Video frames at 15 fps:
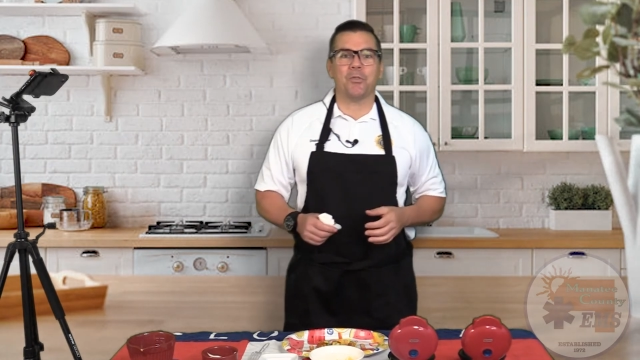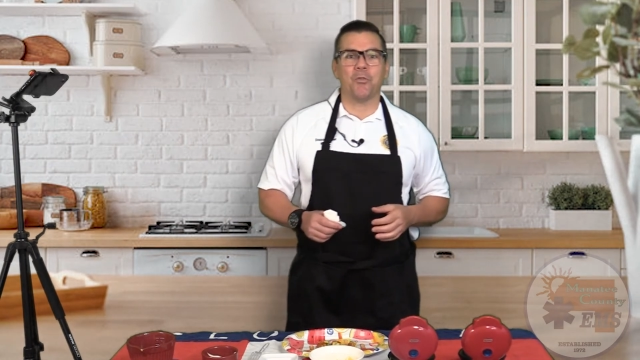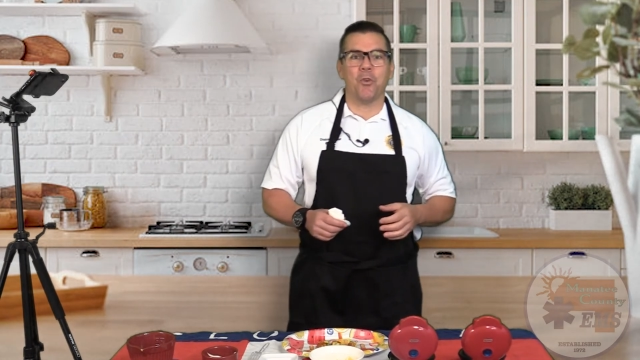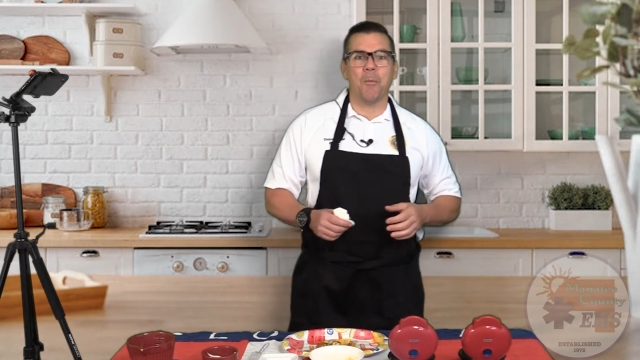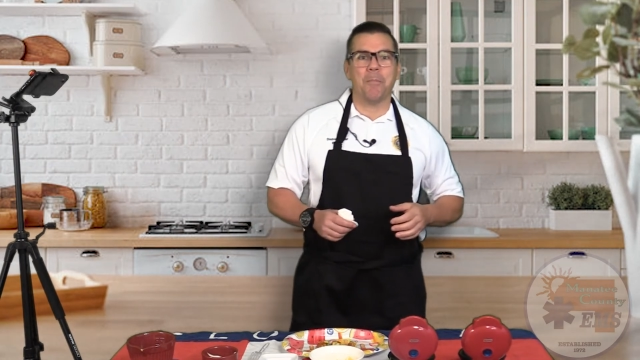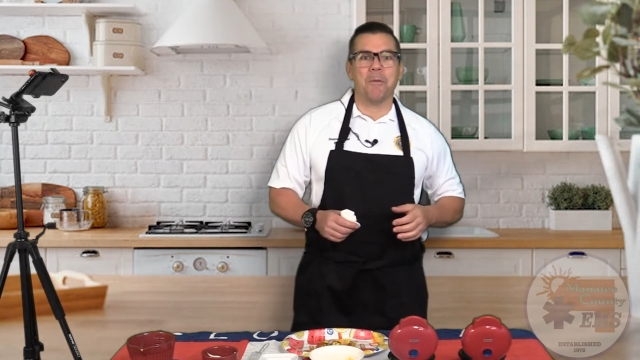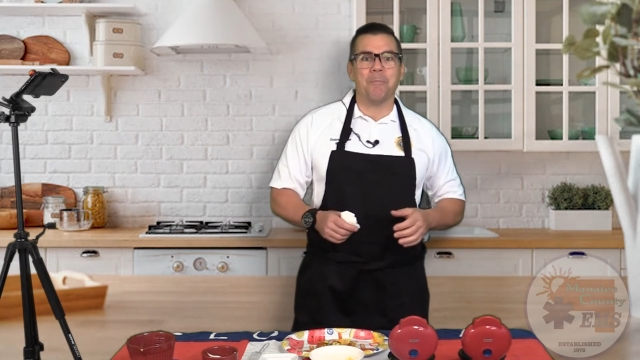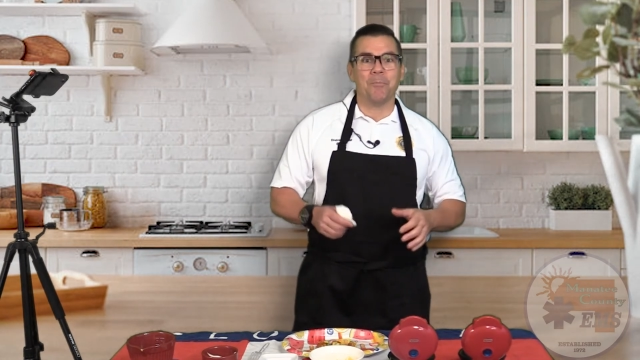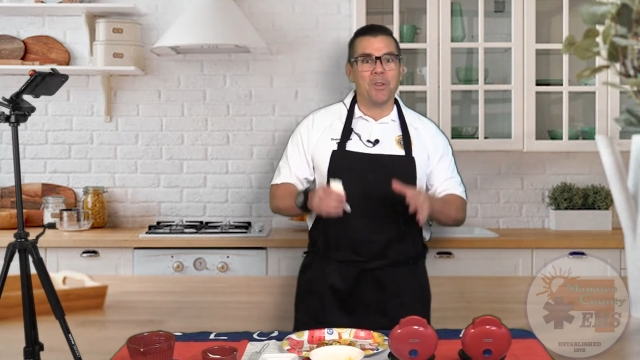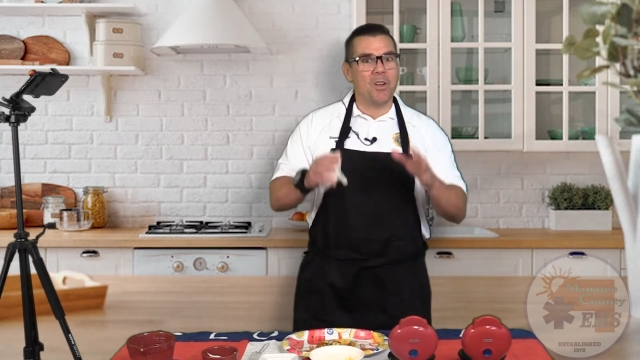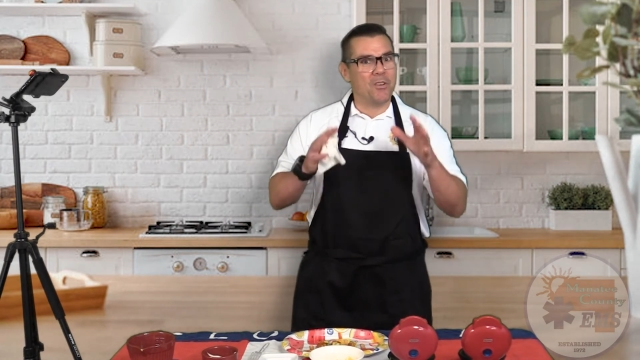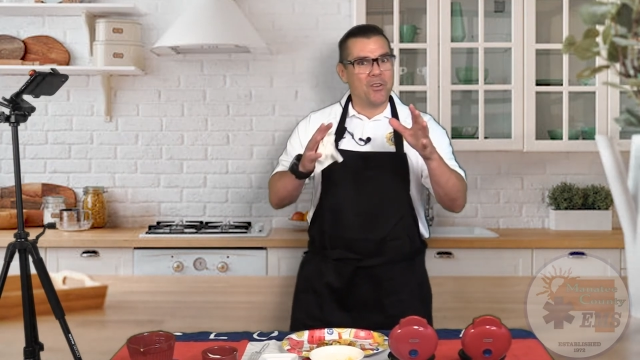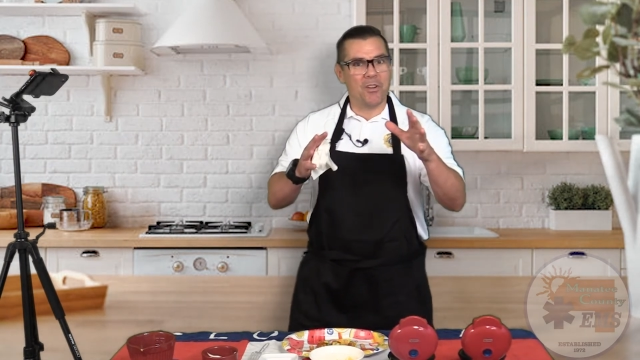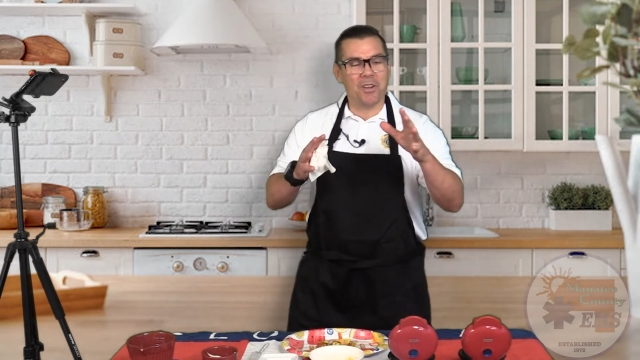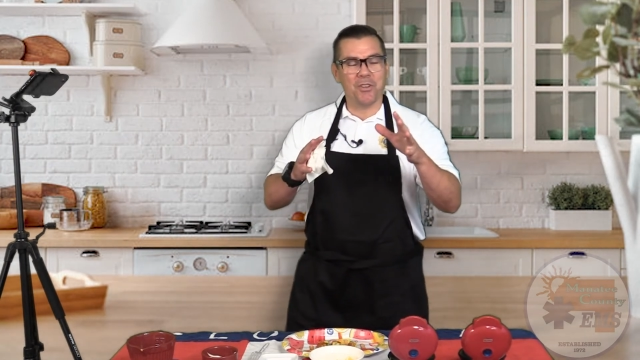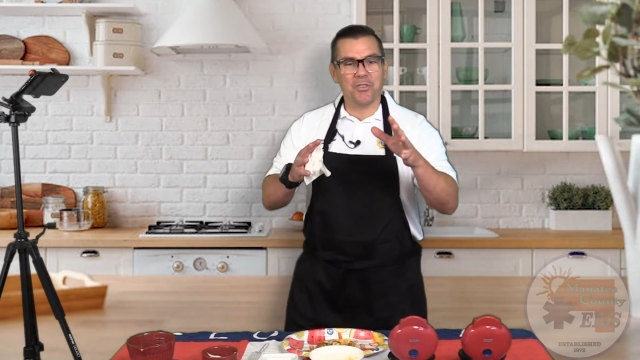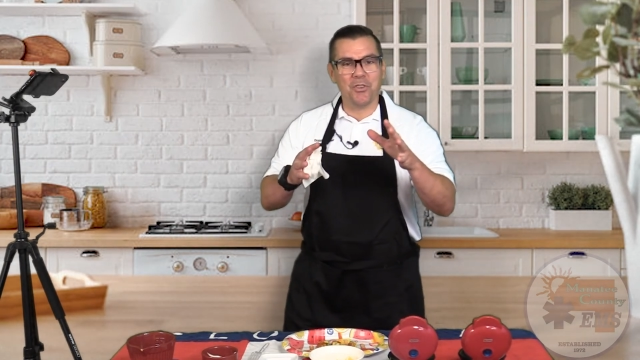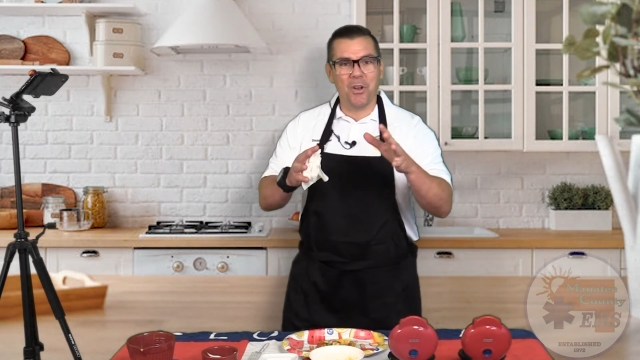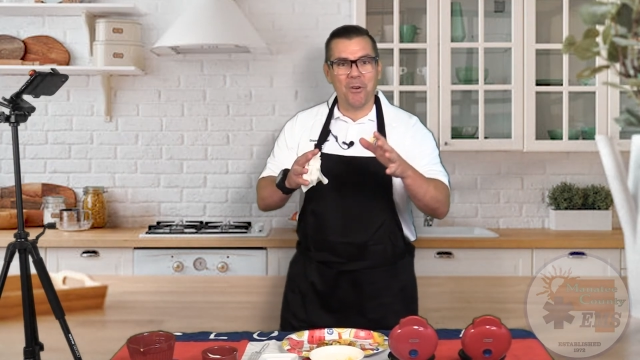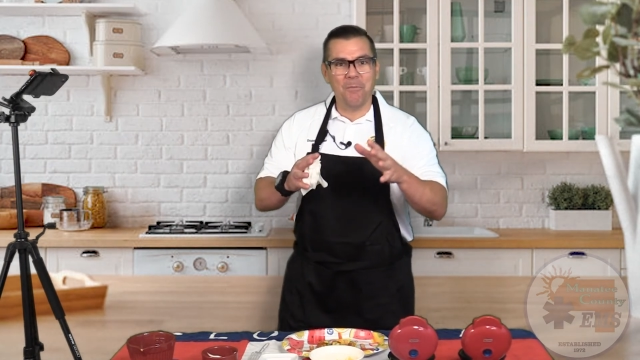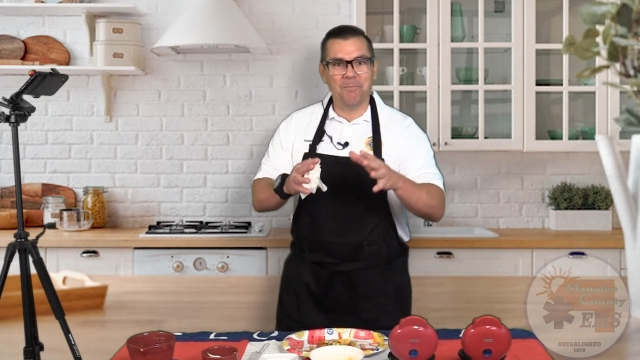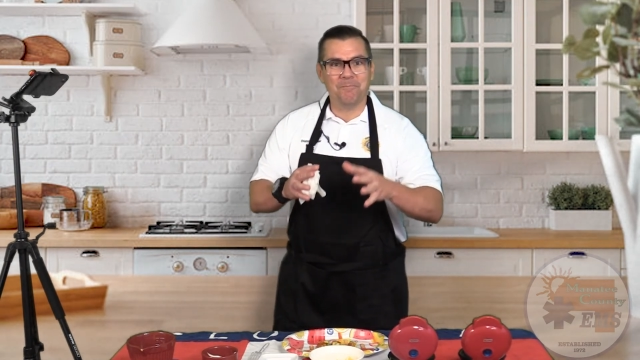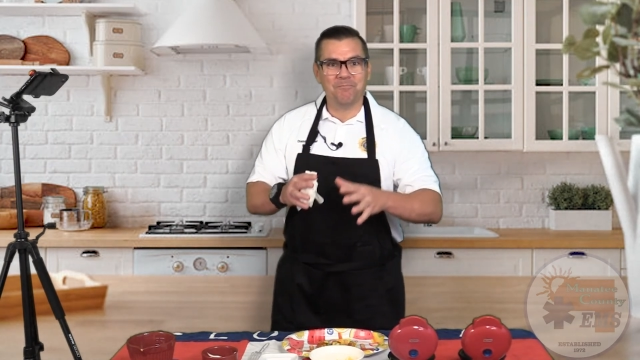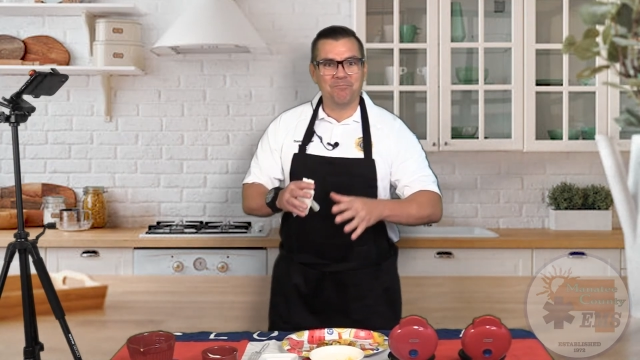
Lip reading: group cooking show.